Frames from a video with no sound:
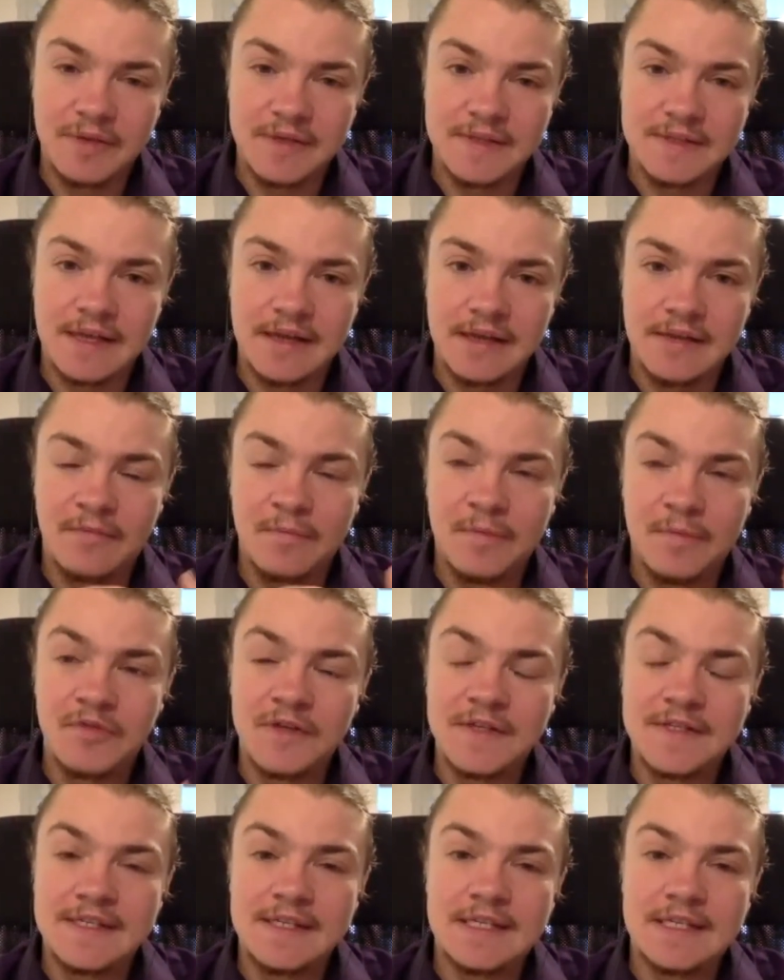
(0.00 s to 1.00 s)
because
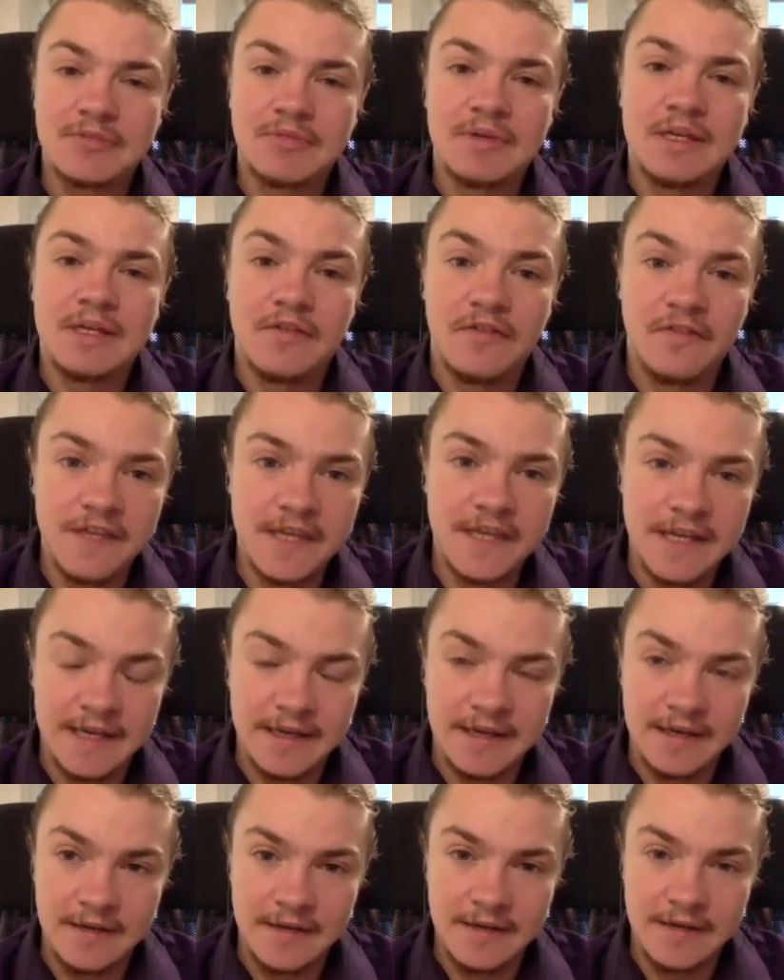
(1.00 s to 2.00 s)
fluency is really a
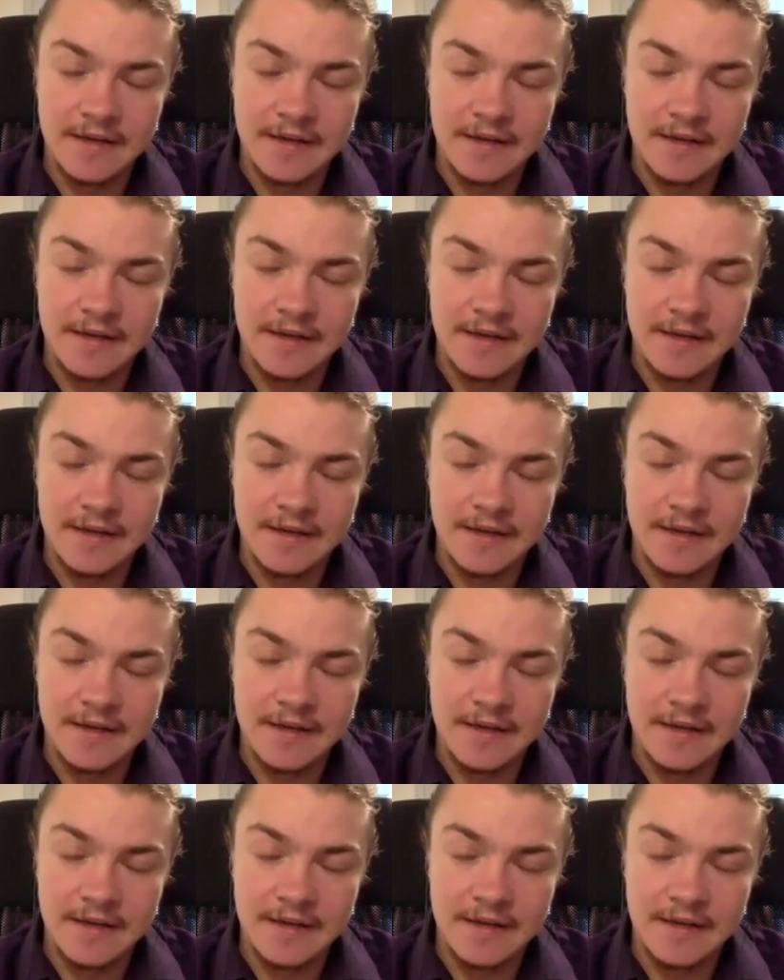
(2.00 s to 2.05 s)
feeling.